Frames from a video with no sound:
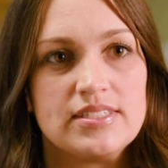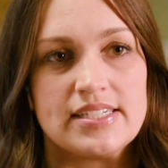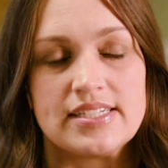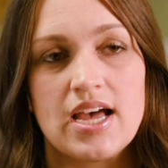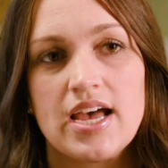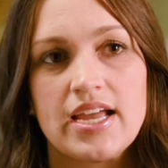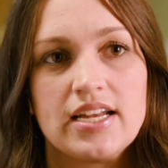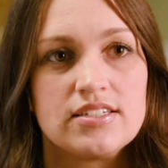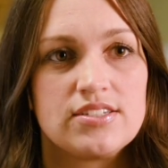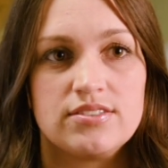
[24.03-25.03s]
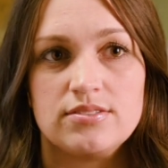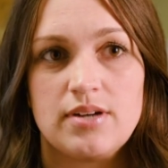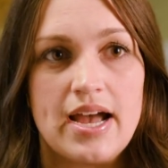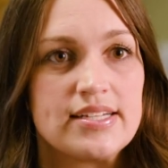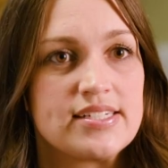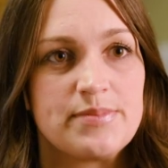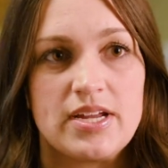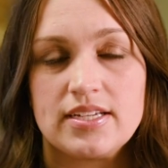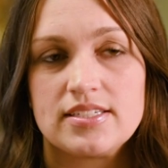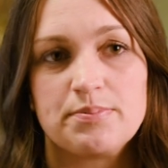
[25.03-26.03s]
design to
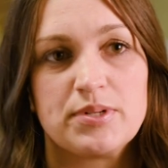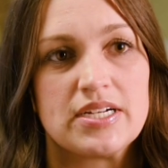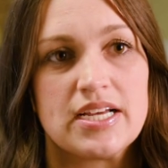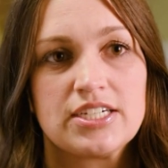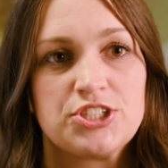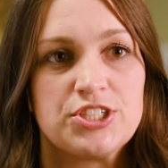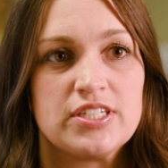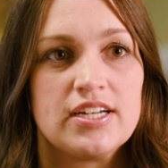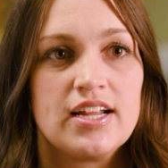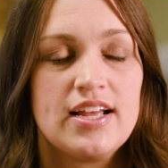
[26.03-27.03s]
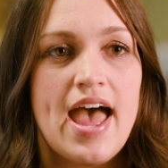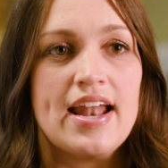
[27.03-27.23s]
estimating to production,